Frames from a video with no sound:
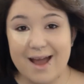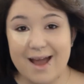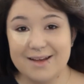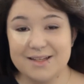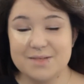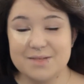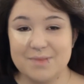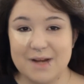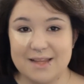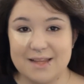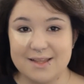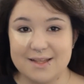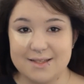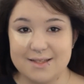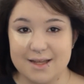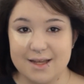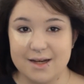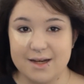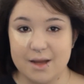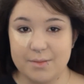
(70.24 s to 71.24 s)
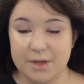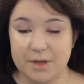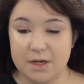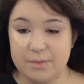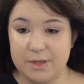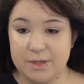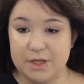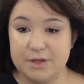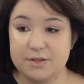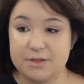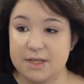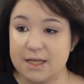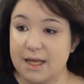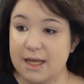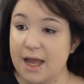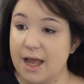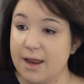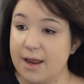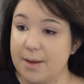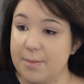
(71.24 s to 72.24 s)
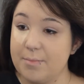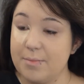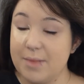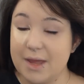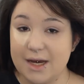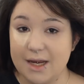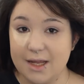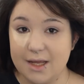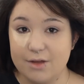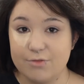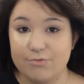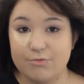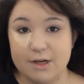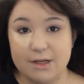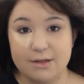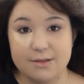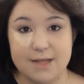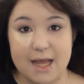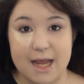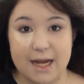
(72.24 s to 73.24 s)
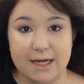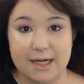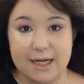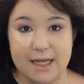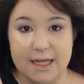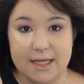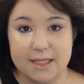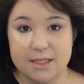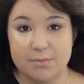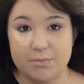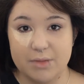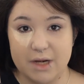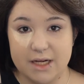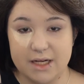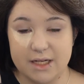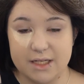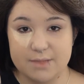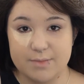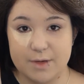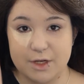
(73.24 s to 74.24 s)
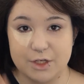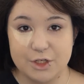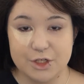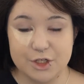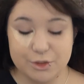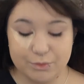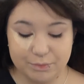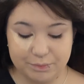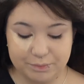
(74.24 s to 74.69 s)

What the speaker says: And to blend this in, I'm going to be using a mini Real Techniques blending sponge.